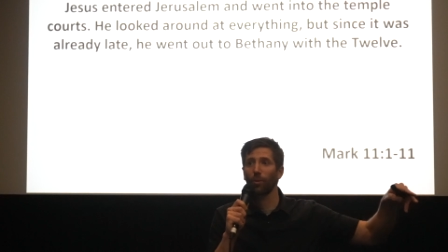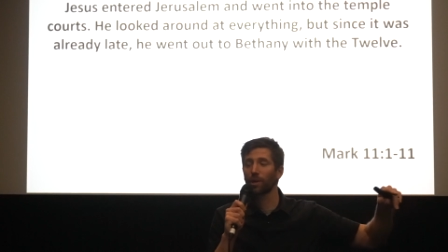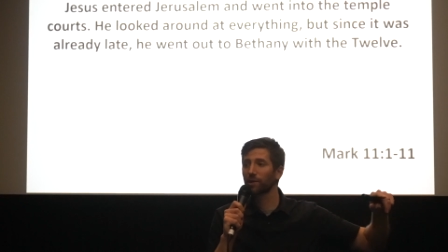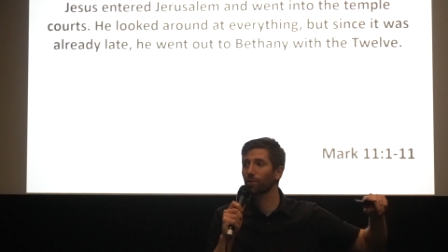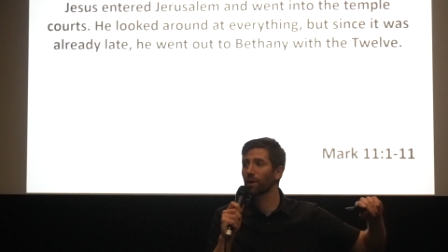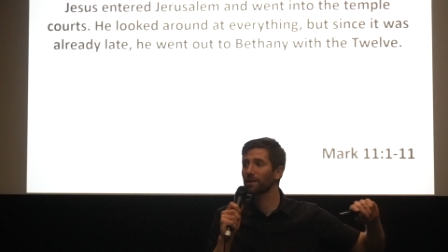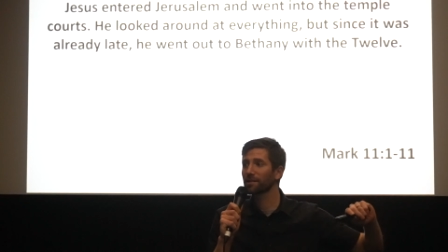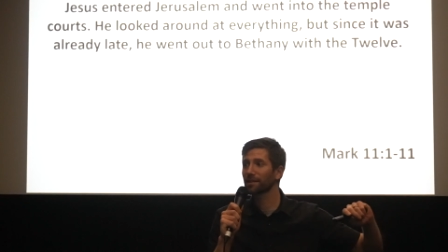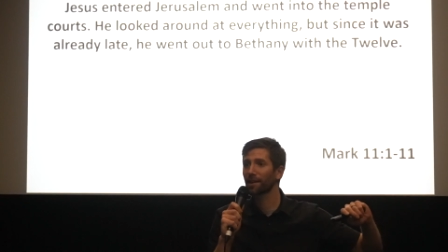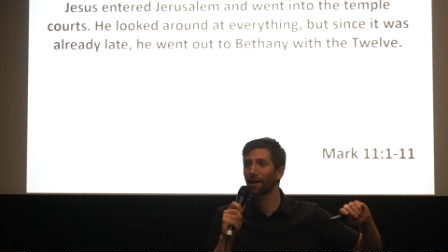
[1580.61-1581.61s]
which
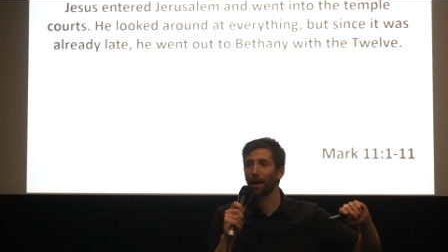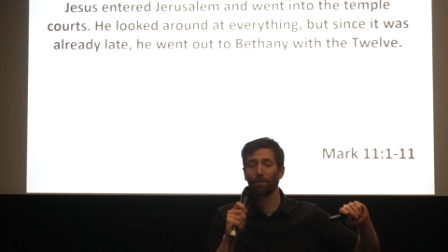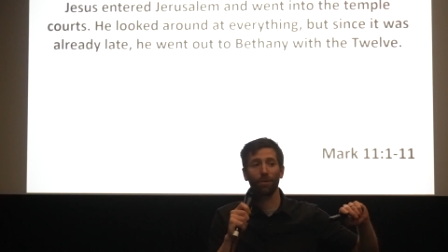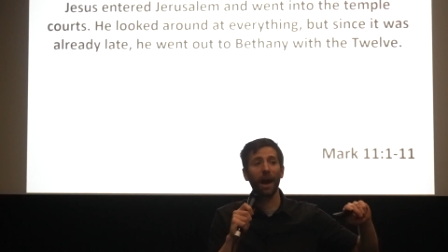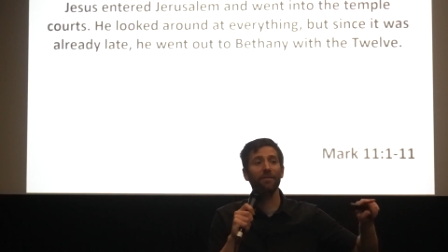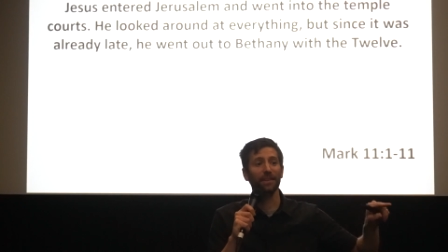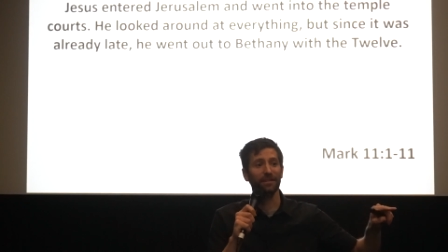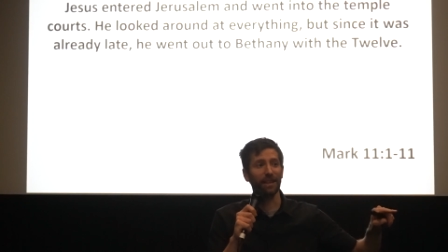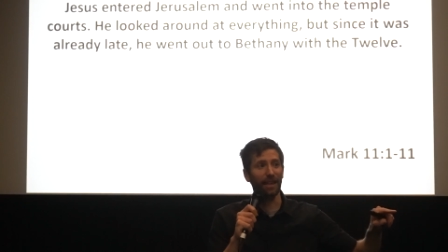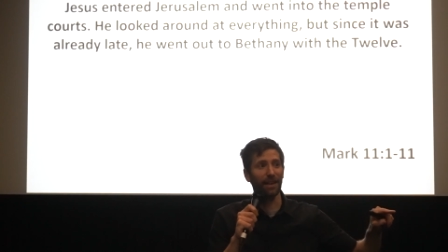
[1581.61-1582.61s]
was a
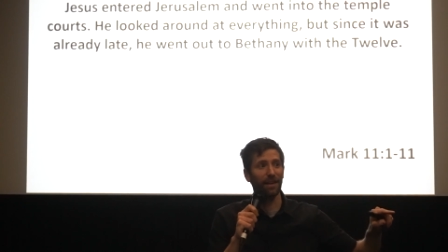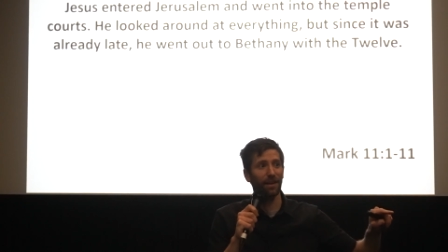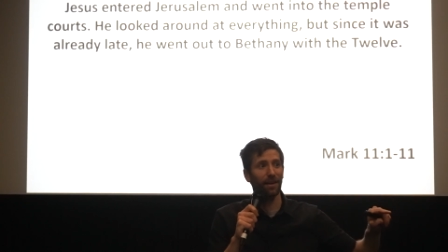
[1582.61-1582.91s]
prophecy